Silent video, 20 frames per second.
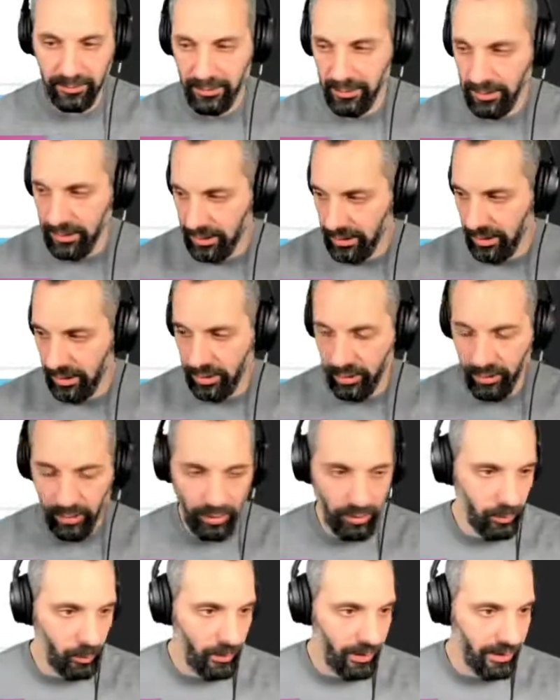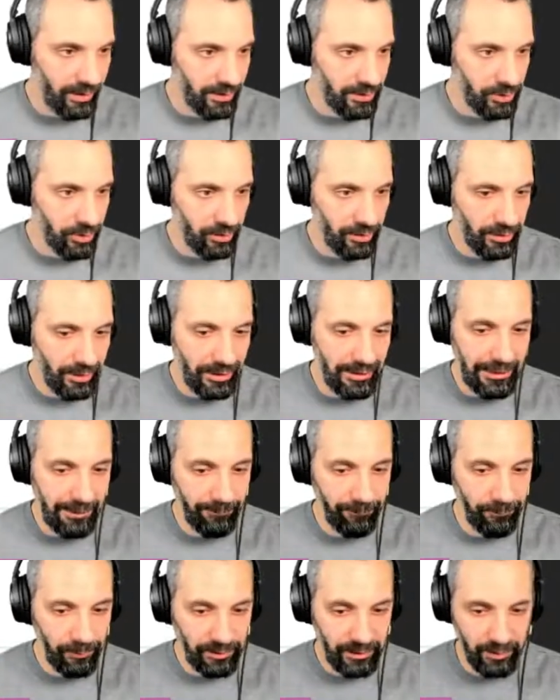Just so you're aware, it's not a
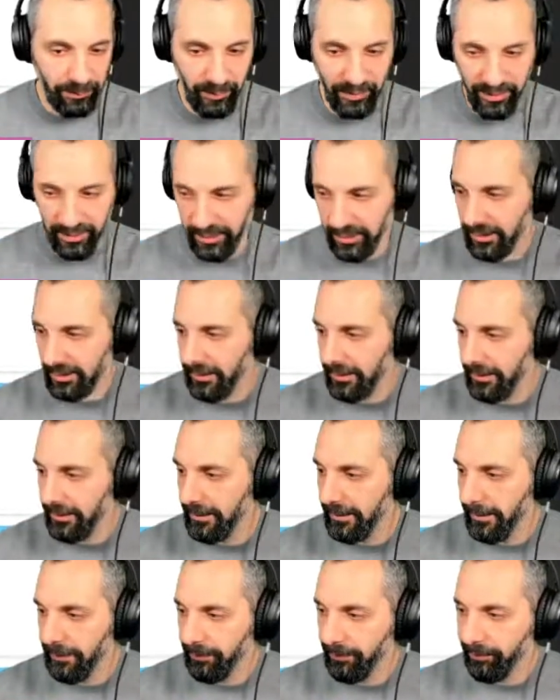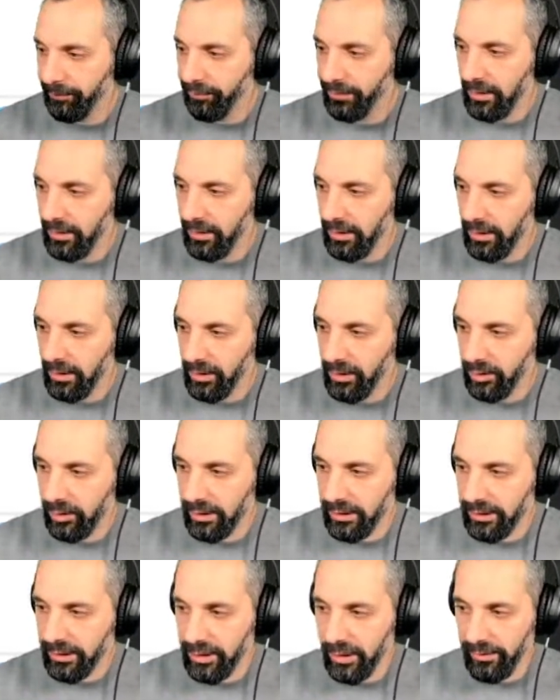default experience. So
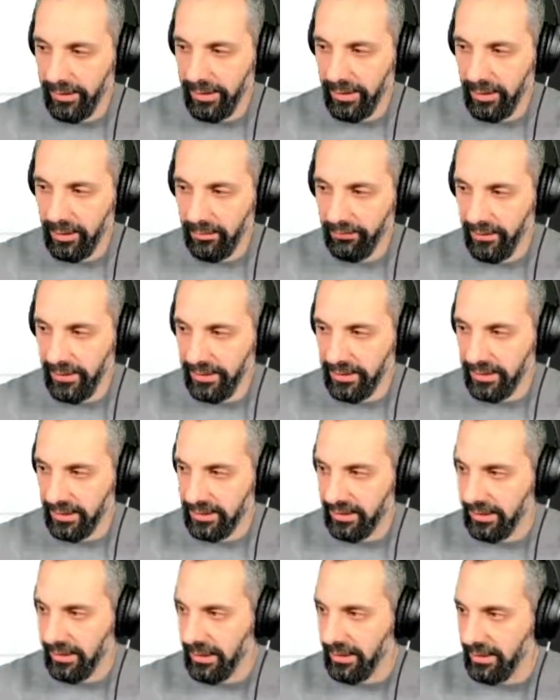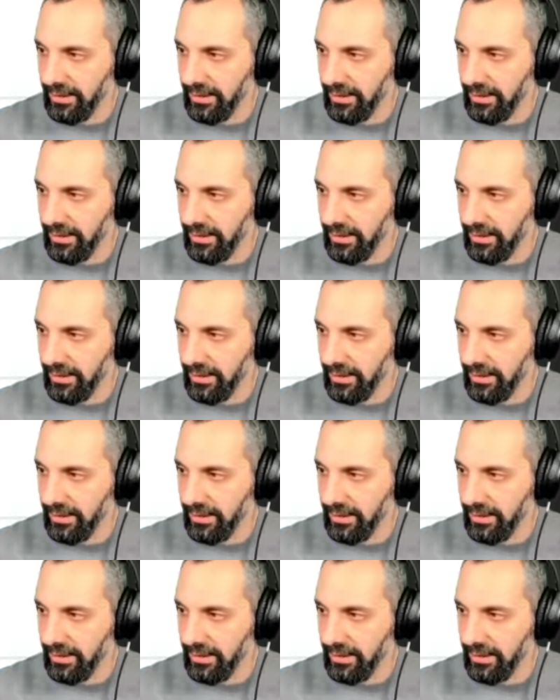let's go and hit our first exercise